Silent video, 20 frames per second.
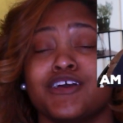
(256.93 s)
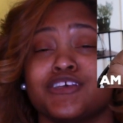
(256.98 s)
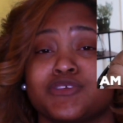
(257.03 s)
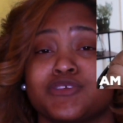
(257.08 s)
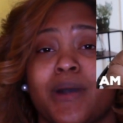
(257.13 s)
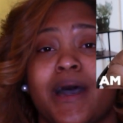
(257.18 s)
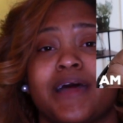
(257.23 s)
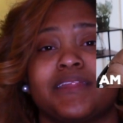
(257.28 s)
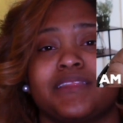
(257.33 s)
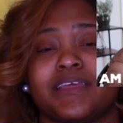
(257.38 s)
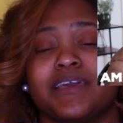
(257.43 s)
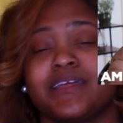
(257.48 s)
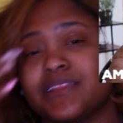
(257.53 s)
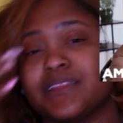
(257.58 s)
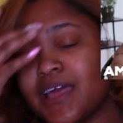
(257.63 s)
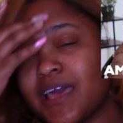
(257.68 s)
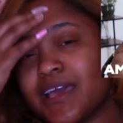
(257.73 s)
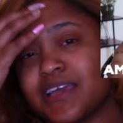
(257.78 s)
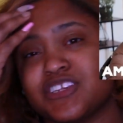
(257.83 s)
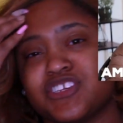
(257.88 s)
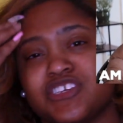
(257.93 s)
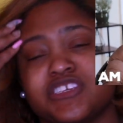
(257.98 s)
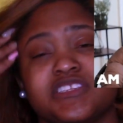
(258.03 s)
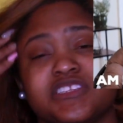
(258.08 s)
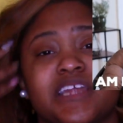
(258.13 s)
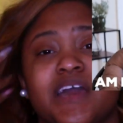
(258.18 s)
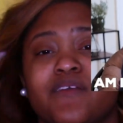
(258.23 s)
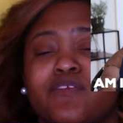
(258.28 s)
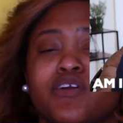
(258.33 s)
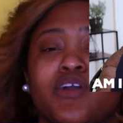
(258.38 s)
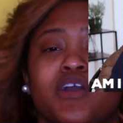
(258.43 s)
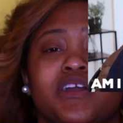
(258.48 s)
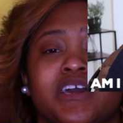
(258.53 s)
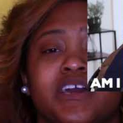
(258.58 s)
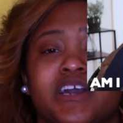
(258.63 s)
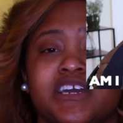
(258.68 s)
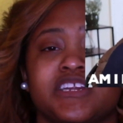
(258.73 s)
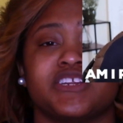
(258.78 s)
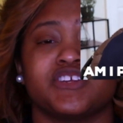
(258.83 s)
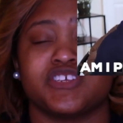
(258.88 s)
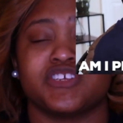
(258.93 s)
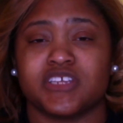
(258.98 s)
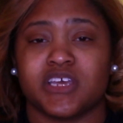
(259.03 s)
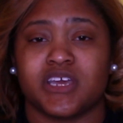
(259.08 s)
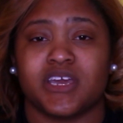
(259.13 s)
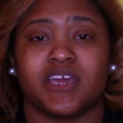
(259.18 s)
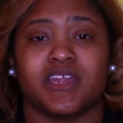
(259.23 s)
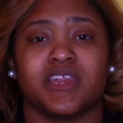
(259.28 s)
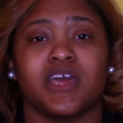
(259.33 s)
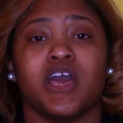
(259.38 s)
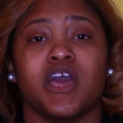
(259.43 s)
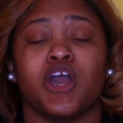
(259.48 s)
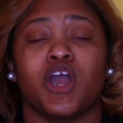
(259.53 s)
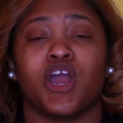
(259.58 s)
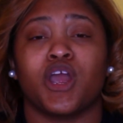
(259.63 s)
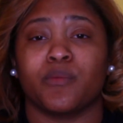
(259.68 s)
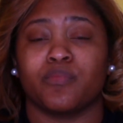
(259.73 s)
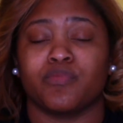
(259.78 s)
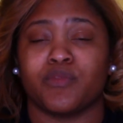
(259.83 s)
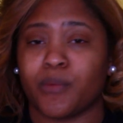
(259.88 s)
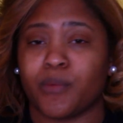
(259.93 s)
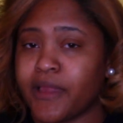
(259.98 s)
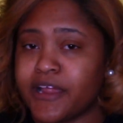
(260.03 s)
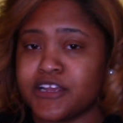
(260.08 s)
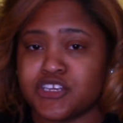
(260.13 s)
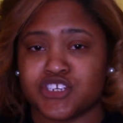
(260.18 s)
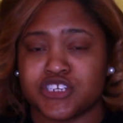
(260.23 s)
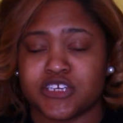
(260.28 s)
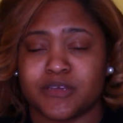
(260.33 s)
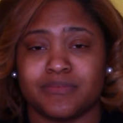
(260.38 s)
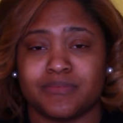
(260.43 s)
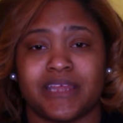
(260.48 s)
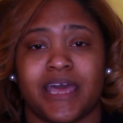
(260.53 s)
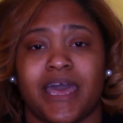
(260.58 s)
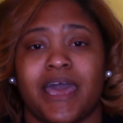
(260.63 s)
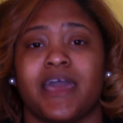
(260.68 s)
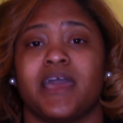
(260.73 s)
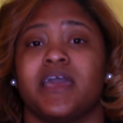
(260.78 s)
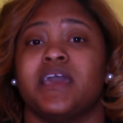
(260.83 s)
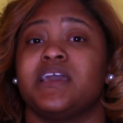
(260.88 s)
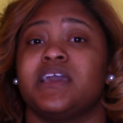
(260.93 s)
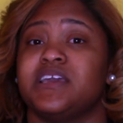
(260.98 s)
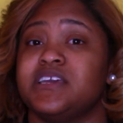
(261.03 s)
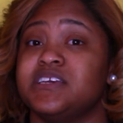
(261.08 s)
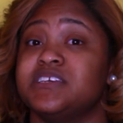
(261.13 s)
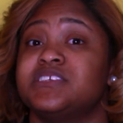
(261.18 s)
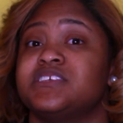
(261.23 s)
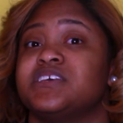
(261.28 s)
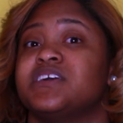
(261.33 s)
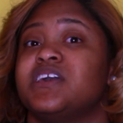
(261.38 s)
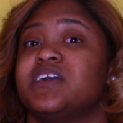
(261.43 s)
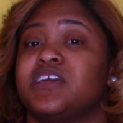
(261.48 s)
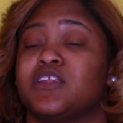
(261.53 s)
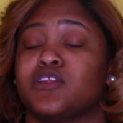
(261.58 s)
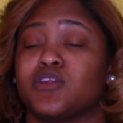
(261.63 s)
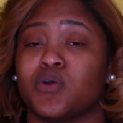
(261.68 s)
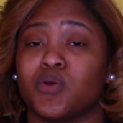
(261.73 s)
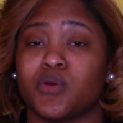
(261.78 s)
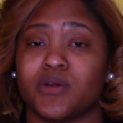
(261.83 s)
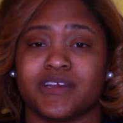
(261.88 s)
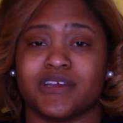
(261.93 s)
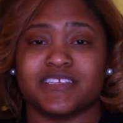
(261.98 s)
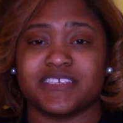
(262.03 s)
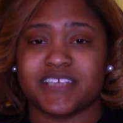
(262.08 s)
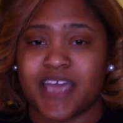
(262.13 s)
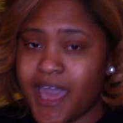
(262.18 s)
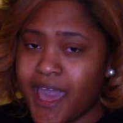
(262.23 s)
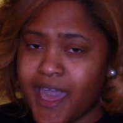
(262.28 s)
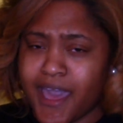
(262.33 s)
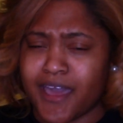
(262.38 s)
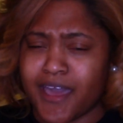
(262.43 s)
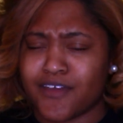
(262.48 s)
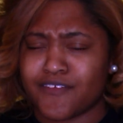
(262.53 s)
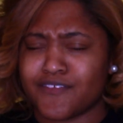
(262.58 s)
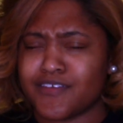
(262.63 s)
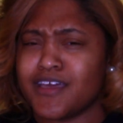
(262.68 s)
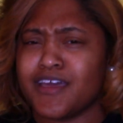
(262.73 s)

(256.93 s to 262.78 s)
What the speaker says: So I think like she's never going to understand the relationship that Issa and Lawrence have.